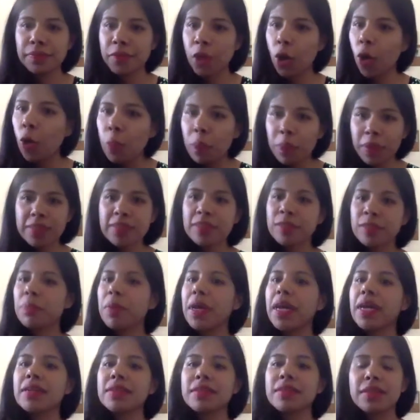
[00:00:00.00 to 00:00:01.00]
open
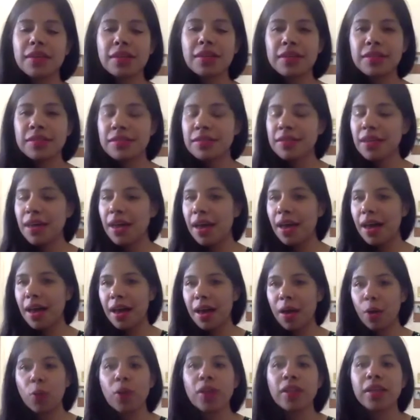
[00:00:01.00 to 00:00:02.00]
spaces
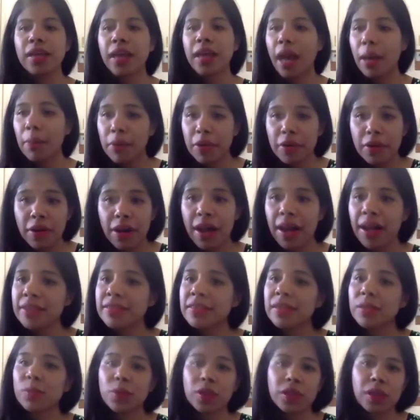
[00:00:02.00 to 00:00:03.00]
with
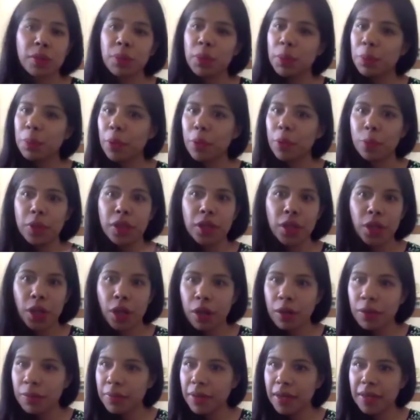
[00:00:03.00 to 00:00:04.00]
cameras and with the people we
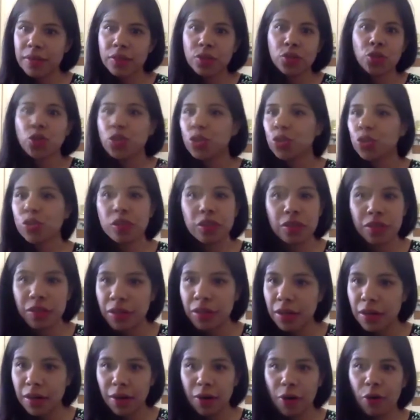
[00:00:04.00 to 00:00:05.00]
love and shoot
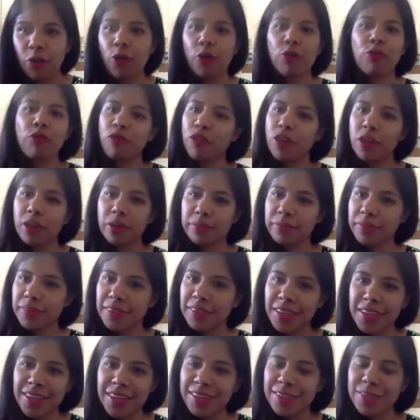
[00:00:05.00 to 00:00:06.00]
other
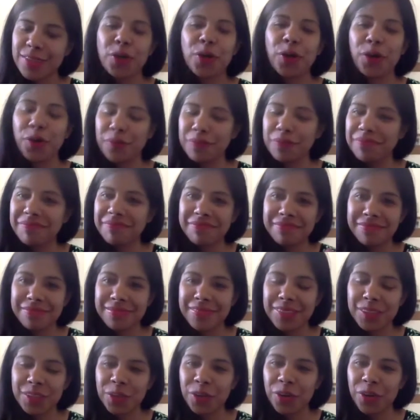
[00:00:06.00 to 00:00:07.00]
films. So
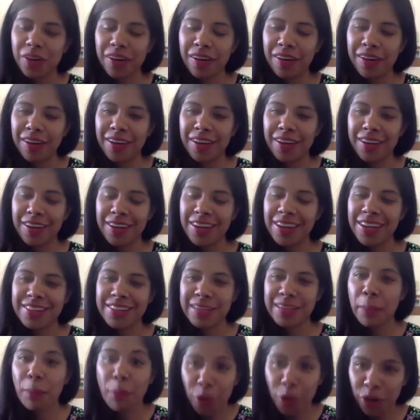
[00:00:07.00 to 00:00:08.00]
it's
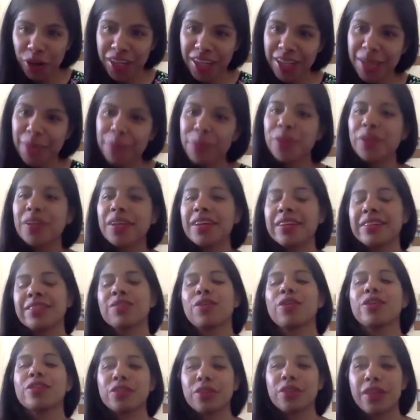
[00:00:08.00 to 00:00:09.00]
a mourning, but it's
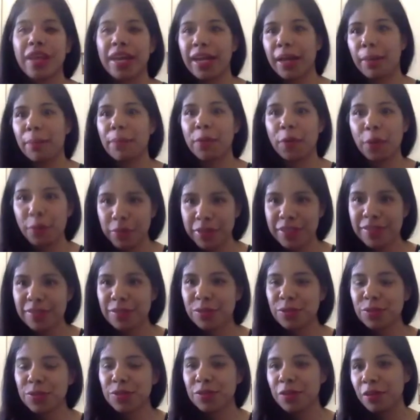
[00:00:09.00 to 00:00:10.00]
also like a promise
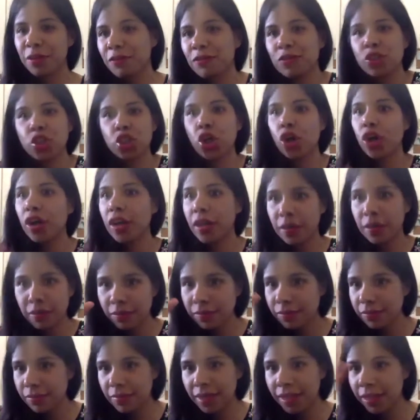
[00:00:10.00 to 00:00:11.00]
of joy
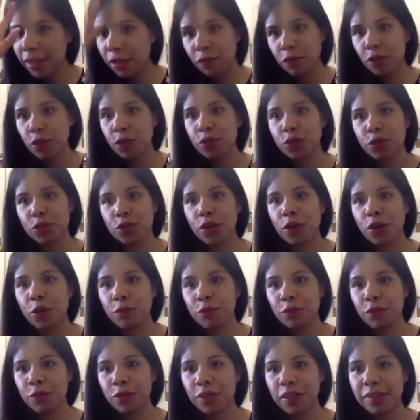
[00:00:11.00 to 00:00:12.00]
in the future,
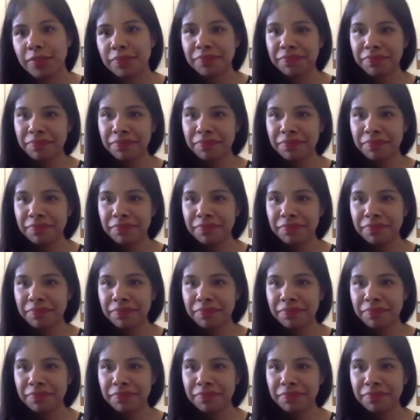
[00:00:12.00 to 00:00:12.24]
hopefully.